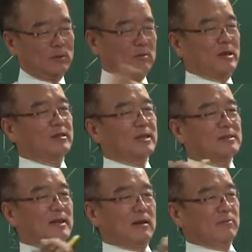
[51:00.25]
Right-hand
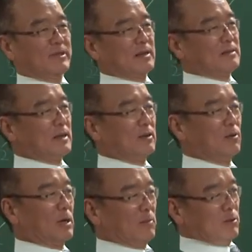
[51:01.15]
side, left-hand side,
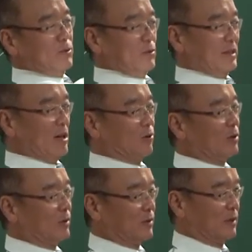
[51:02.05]
upward or
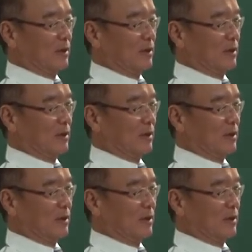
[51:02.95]
downward.